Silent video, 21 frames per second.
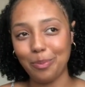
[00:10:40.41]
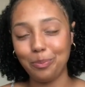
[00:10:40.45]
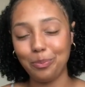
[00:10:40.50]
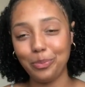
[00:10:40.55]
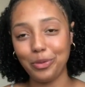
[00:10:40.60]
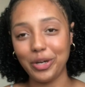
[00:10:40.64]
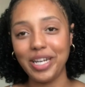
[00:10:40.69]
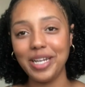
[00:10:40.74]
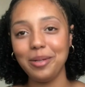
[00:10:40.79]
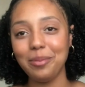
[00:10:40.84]

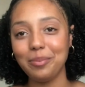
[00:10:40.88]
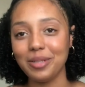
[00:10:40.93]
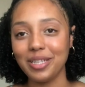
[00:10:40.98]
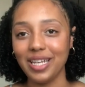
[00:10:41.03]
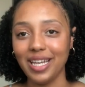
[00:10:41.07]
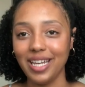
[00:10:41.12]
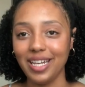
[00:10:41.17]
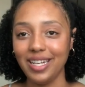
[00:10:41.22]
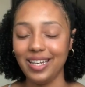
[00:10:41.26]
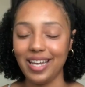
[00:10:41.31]
brain
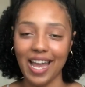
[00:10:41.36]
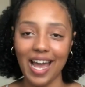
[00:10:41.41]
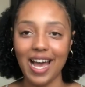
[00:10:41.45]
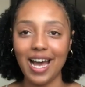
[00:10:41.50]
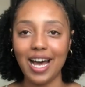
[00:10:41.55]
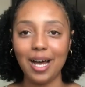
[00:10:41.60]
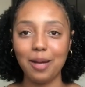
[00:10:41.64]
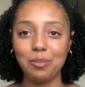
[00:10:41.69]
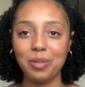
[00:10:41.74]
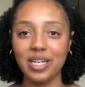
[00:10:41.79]
bleed,
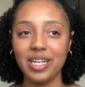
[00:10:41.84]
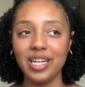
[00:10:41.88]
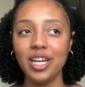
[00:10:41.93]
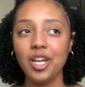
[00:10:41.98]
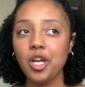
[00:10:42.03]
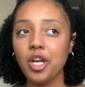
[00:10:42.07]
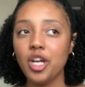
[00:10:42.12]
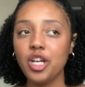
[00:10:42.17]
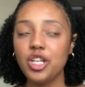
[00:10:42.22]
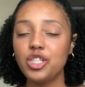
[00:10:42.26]
yeah,
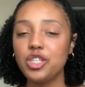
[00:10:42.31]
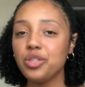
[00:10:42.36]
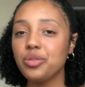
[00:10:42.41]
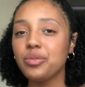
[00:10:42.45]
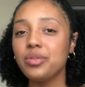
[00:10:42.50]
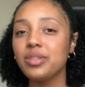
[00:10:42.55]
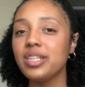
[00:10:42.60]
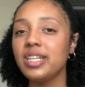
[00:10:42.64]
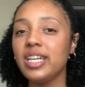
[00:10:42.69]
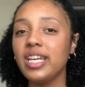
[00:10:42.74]
but
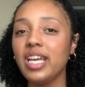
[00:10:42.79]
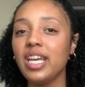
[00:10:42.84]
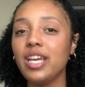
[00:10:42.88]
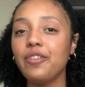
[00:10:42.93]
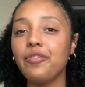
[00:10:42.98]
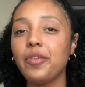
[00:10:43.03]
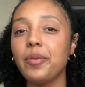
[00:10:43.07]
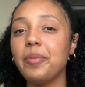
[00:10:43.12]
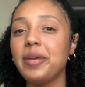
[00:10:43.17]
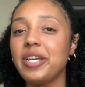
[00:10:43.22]
generally
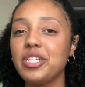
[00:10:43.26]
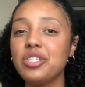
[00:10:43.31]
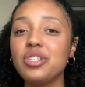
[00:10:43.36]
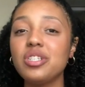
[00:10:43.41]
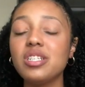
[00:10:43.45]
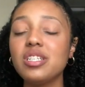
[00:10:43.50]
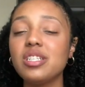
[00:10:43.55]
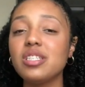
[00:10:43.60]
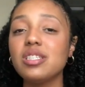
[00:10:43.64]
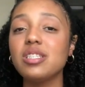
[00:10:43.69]
if a
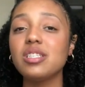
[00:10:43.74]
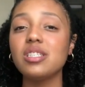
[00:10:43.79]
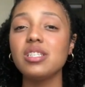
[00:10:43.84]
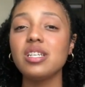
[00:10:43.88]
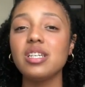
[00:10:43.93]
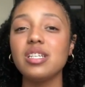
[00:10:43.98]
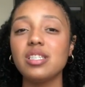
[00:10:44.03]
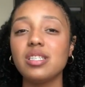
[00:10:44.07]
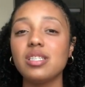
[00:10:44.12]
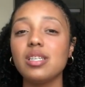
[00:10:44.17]
patient
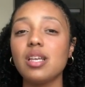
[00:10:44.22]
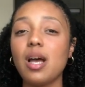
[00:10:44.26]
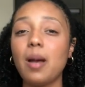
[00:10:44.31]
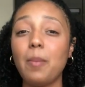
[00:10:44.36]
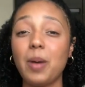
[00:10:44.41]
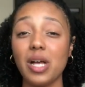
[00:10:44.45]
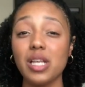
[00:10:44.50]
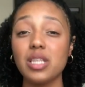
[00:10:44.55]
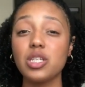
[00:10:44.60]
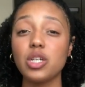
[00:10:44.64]
is
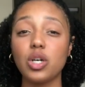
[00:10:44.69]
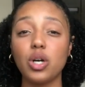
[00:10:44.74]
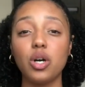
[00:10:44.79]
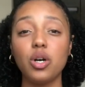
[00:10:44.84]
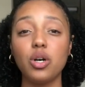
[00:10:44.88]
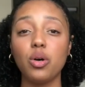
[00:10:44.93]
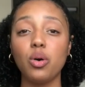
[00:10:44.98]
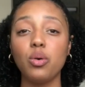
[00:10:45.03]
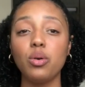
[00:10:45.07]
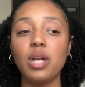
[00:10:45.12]
about to
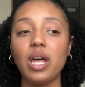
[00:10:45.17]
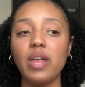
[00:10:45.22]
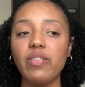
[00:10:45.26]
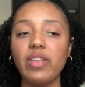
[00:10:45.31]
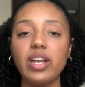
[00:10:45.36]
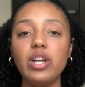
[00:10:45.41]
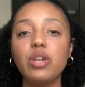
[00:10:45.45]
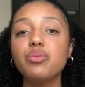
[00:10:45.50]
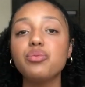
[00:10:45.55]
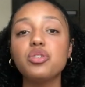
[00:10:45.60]
code,
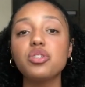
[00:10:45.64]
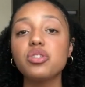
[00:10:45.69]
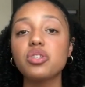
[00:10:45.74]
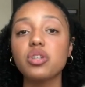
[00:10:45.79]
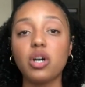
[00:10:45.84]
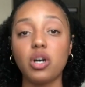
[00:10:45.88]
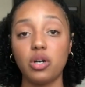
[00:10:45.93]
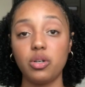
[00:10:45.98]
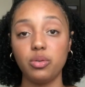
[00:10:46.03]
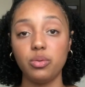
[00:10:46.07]
they don't just
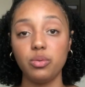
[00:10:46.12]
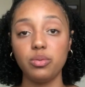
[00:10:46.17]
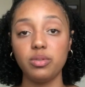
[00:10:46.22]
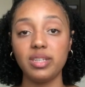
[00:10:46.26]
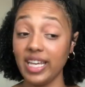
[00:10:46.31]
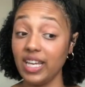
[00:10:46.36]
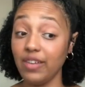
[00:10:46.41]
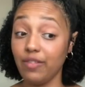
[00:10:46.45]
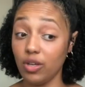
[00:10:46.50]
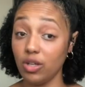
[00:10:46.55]

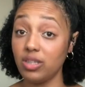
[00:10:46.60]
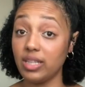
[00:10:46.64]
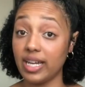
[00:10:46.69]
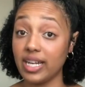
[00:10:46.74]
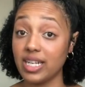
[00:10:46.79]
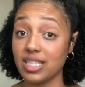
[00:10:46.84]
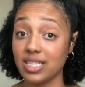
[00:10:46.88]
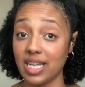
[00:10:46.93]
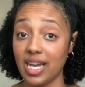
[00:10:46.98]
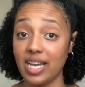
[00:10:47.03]
code. They give you a
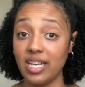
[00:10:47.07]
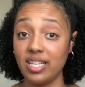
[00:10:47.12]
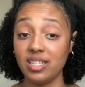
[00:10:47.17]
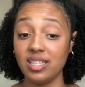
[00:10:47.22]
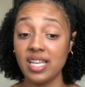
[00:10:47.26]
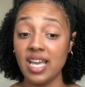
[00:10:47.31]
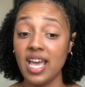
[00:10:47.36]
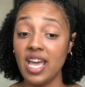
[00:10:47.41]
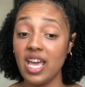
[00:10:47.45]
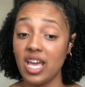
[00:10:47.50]
lot of
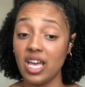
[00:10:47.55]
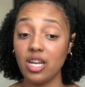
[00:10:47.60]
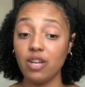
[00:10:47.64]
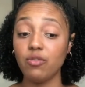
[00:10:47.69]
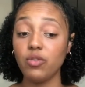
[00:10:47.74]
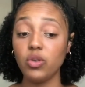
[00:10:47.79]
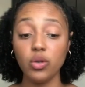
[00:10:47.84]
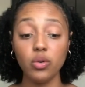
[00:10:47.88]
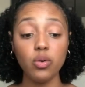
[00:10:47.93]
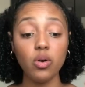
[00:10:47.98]
signs, and
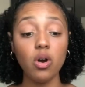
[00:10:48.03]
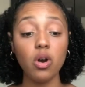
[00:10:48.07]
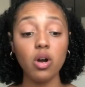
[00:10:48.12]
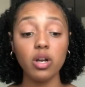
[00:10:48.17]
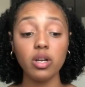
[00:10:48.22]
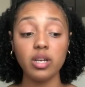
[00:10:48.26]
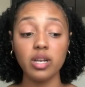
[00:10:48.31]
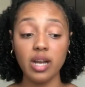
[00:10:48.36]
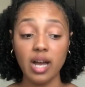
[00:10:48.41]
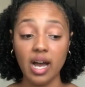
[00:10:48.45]
if you
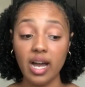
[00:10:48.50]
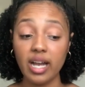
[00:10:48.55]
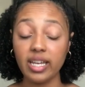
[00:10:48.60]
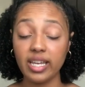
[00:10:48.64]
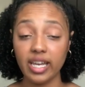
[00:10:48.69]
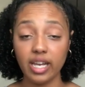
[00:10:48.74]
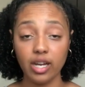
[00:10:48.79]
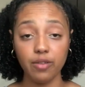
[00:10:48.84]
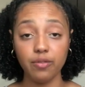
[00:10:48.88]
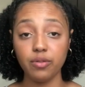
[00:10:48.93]
are
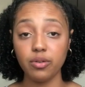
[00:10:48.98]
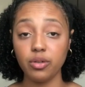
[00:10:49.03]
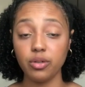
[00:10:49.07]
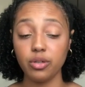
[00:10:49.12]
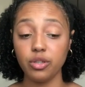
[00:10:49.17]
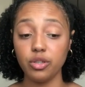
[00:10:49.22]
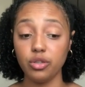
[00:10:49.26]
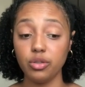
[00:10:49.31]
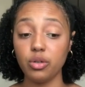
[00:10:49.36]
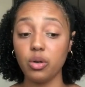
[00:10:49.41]
not careful
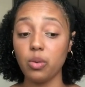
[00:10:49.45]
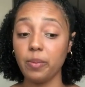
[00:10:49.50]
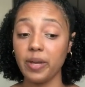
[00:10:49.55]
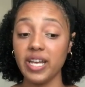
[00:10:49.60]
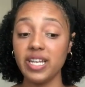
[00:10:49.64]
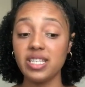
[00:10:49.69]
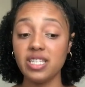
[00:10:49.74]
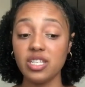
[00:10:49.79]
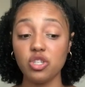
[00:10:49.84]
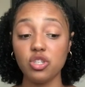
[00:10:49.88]
and you don't
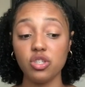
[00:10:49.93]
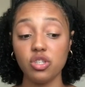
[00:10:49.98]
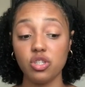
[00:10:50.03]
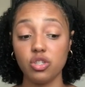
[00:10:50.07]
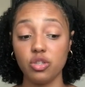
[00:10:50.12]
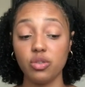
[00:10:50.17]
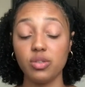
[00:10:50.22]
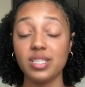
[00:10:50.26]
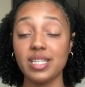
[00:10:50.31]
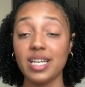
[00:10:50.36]
pay attention
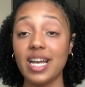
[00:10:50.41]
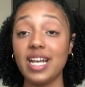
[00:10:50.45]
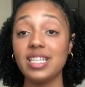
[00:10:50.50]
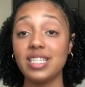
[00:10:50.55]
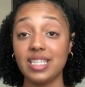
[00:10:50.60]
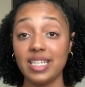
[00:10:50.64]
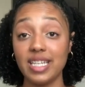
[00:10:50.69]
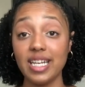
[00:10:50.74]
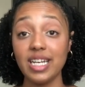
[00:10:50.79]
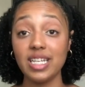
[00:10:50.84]
to those
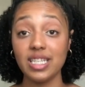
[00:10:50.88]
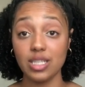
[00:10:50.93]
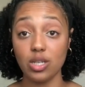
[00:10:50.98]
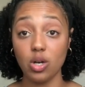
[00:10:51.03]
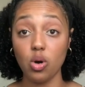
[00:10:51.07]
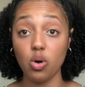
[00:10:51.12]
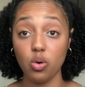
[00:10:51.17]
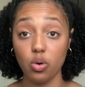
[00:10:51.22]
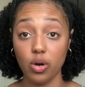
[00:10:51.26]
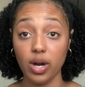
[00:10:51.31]
signs, then it's
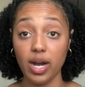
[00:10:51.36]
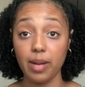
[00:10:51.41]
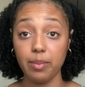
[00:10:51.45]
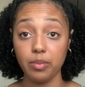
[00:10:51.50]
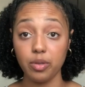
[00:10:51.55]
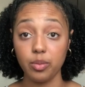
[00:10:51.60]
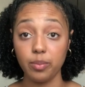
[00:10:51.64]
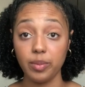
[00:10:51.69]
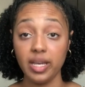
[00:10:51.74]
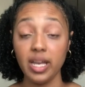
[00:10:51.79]
an oh
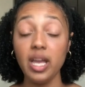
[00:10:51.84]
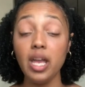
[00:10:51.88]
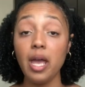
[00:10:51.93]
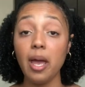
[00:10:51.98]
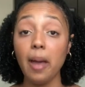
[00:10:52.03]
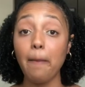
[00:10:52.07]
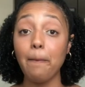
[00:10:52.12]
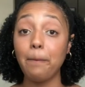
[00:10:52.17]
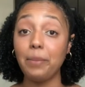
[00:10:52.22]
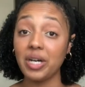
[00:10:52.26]
crap moment.
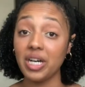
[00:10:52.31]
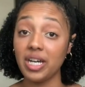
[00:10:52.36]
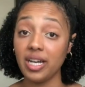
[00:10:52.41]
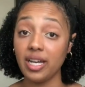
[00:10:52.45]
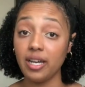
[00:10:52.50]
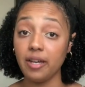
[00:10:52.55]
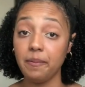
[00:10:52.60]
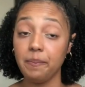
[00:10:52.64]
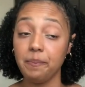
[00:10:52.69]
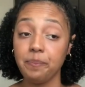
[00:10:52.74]

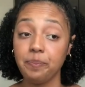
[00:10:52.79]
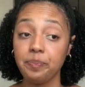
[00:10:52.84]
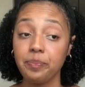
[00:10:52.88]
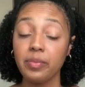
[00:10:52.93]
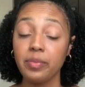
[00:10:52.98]
But